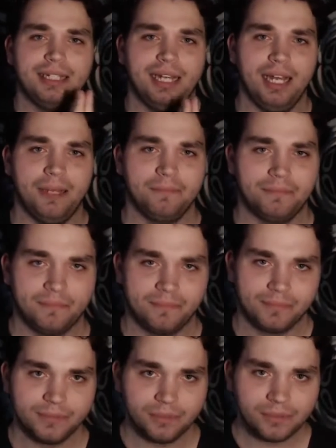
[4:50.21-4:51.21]

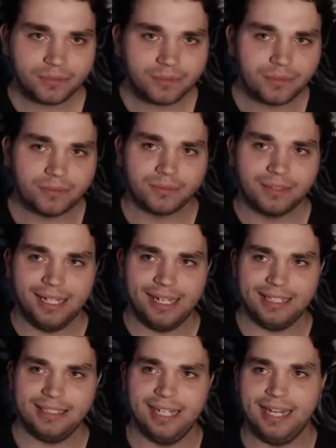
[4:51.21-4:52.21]

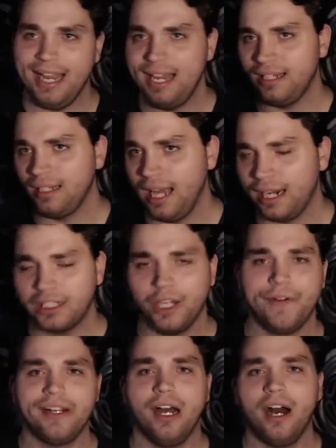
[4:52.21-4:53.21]
Like I said, I had a lot
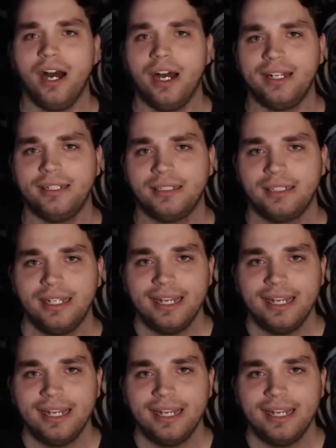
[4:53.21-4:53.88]
going on.